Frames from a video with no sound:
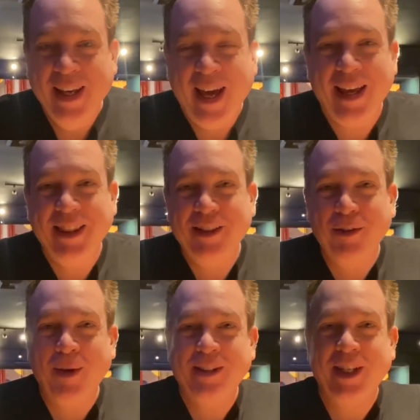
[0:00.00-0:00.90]
Hey, thanks
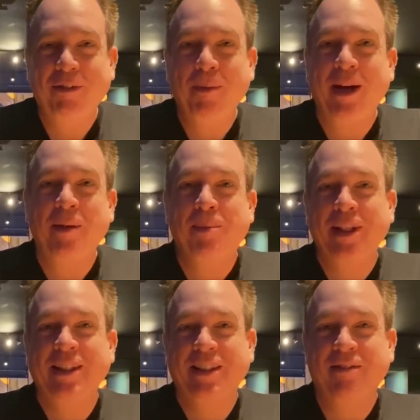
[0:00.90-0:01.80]
for watching, everybody.
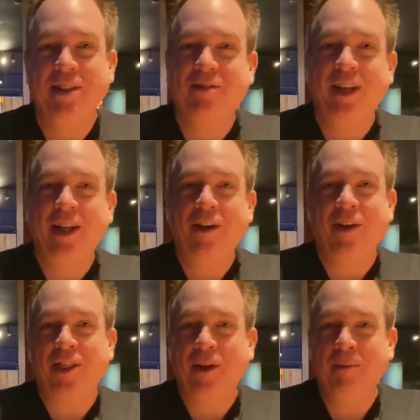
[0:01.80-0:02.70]
Please give this video
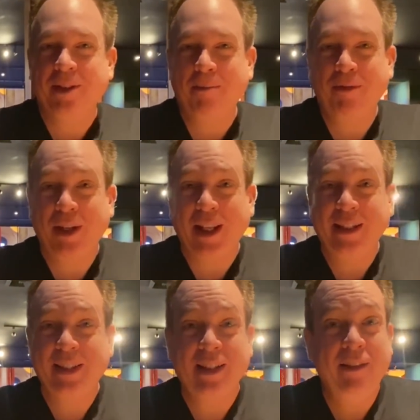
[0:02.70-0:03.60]
a thumbs up if you
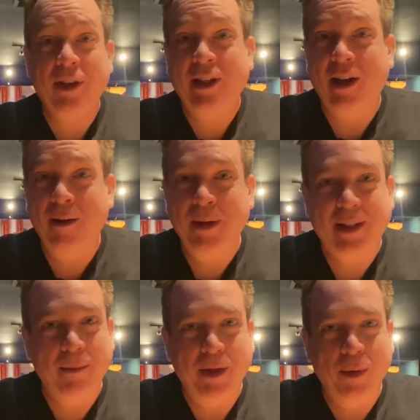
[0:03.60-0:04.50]
liked it. Leave a
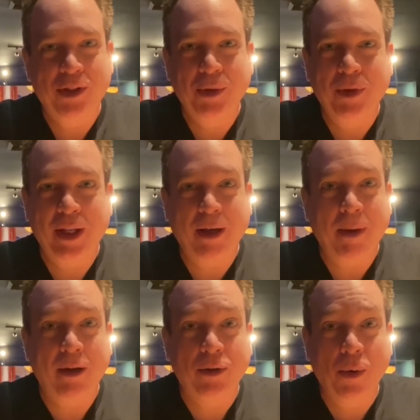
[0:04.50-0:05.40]
comment. Let me know what you think
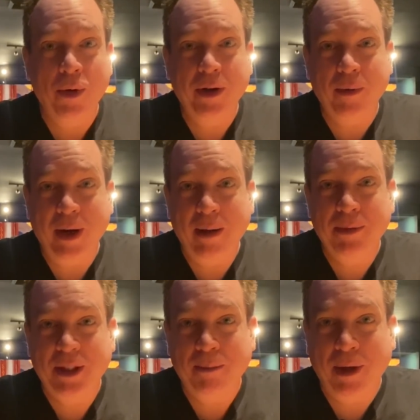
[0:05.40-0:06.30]
about Gordon
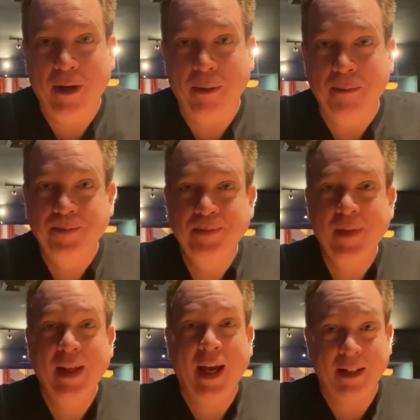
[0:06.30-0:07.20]
Ramsay Pub
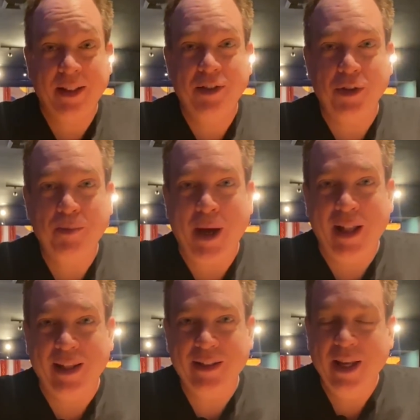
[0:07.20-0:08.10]
at Caesars
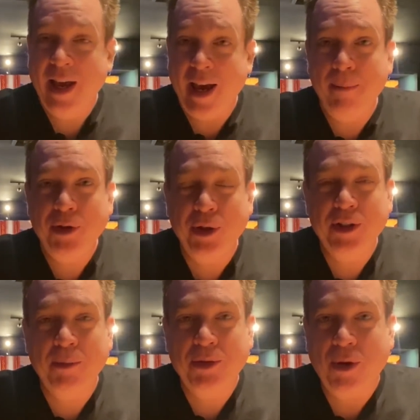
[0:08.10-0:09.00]
Palace. And be sure to
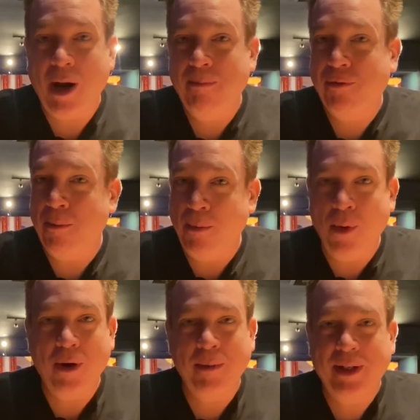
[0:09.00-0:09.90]
subscribe for
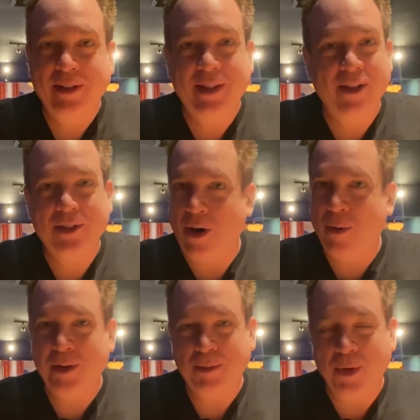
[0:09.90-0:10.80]
more, because there's
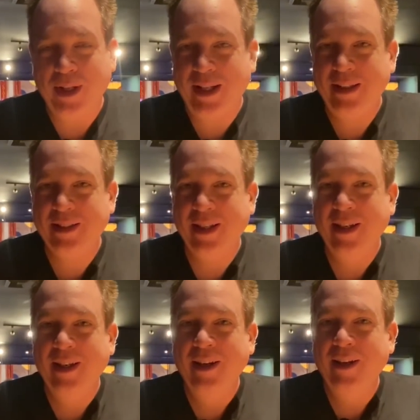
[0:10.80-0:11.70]
always more to eat
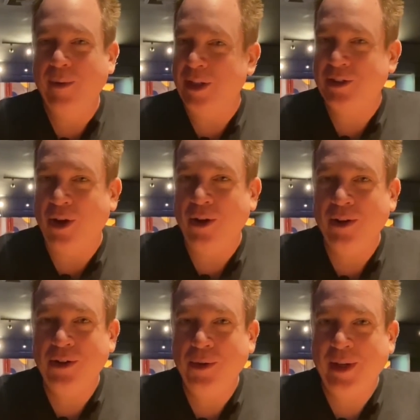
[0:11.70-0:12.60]
when it's
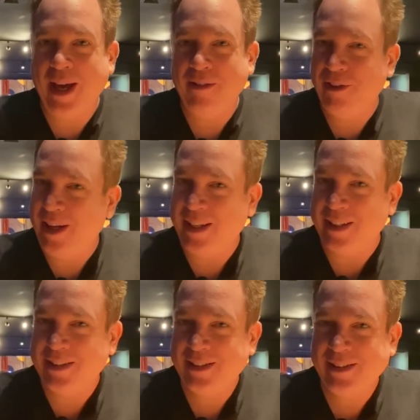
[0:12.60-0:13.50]
all you can
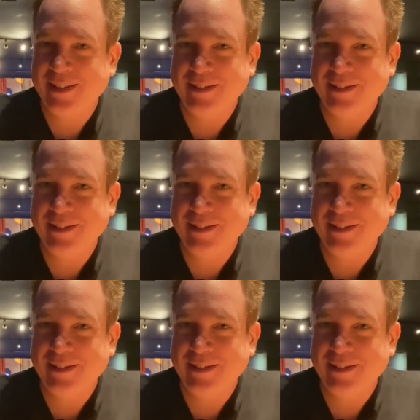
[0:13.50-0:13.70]
Vegas.